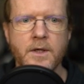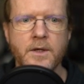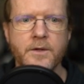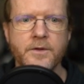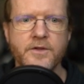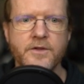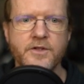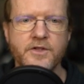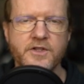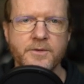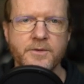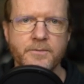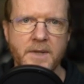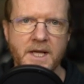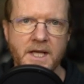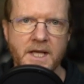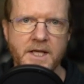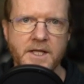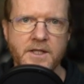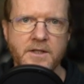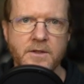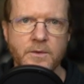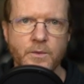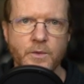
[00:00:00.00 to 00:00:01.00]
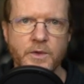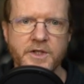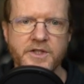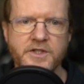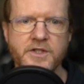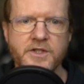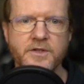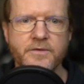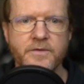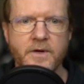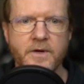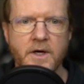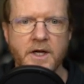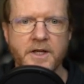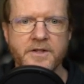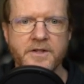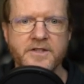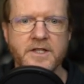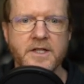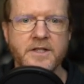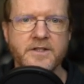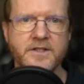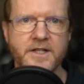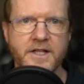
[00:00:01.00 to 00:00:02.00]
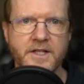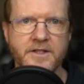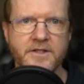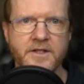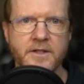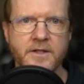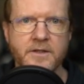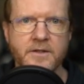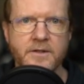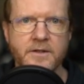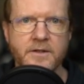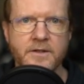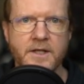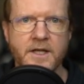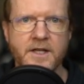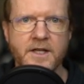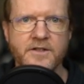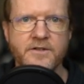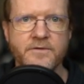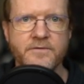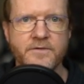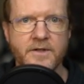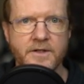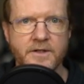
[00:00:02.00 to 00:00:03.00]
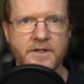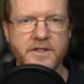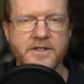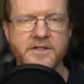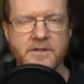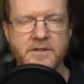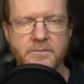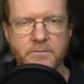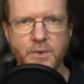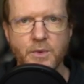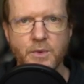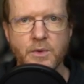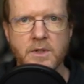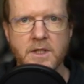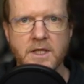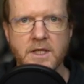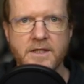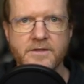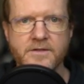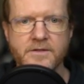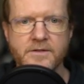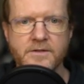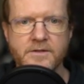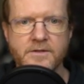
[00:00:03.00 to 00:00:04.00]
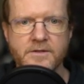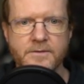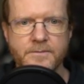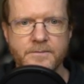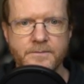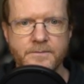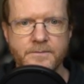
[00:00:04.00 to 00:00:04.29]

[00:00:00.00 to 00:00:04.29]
The domain, which defines our data as very simple classes.